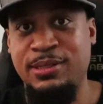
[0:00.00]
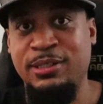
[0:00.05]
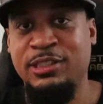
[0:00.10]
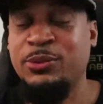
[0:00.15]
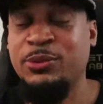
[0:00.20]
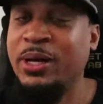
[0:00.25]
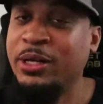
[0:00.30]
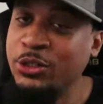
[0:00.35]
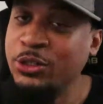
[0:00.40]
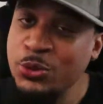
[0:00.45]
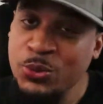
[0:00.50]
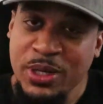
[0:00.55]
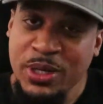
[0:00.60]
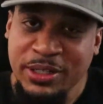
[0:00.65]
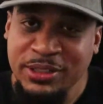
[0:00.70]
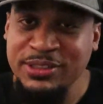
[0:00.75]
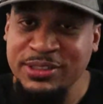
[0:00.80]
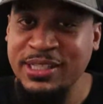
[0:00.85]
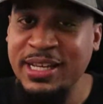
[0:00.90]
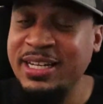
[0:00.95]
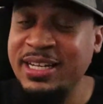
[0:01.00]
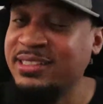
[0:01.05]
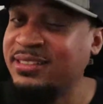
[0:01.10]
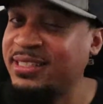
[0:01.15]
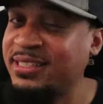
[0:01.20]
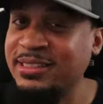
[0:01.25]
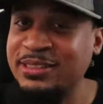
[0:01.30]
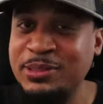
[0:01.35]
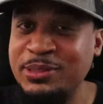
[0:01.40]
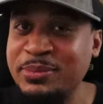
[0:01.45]
So I do understand the
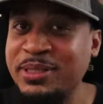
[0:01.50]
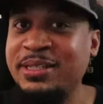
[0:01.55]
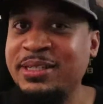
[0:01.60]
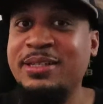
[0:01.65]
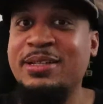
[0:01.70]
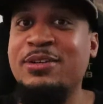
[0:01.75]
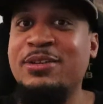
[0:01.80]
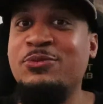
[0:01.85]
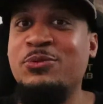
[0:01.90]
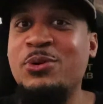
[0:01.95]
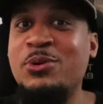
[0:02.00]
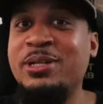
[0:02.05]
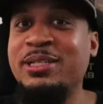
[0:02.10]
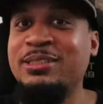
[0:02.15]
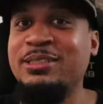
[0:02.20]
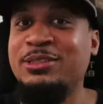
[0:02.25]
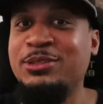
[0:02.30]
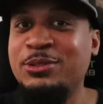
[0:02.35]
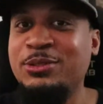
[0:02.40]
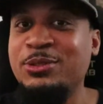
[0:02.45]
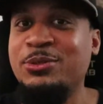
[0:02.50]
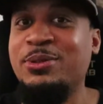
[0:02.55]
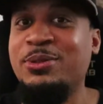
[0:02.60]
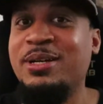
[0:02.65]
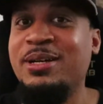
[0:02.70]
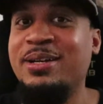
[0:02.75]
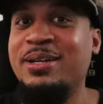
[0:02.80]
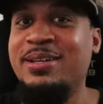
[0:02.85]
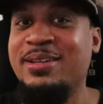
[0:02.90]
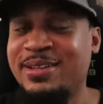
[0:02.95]
sentiment of wanting
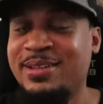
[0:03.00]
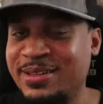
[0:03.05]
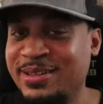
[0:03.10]
to